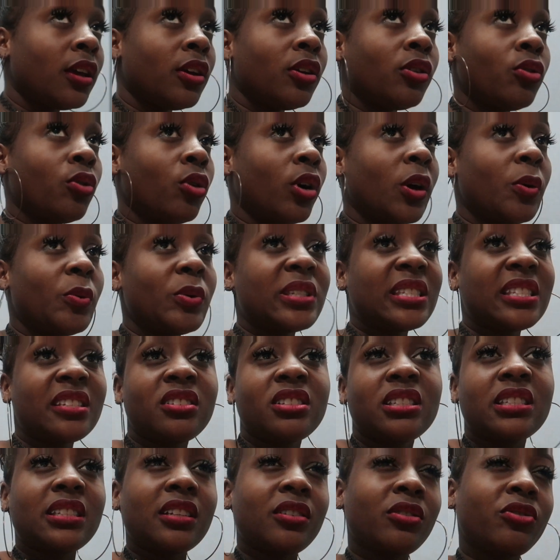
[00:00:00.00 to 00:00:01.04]
you know I was
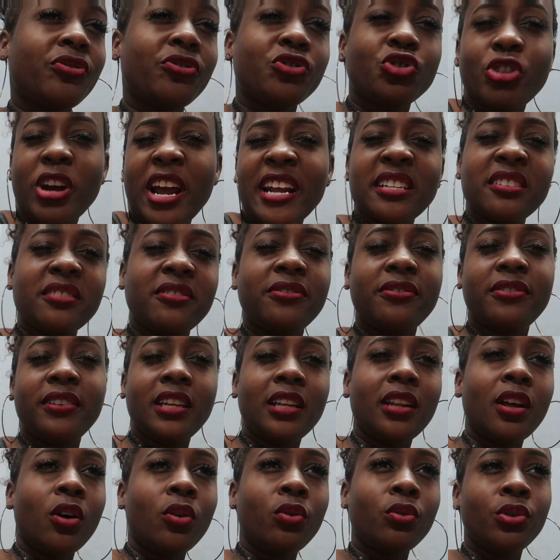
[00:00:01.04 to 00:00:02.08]
still still trying to
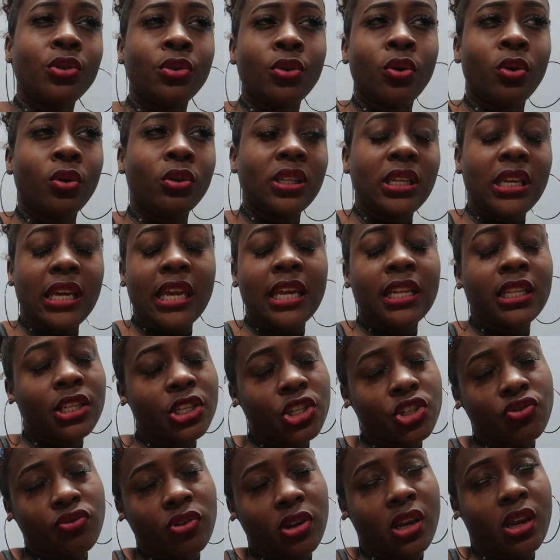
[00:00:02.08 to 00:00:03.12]
feel out you know the
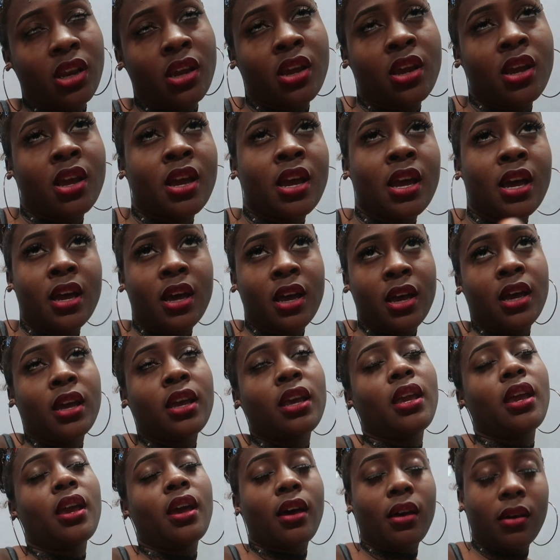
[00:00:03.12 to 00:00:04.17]
industry mm.
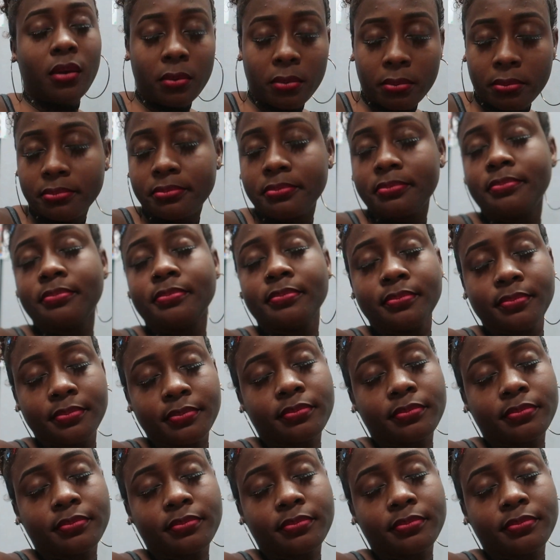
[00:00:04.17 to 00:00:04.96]
yeah okay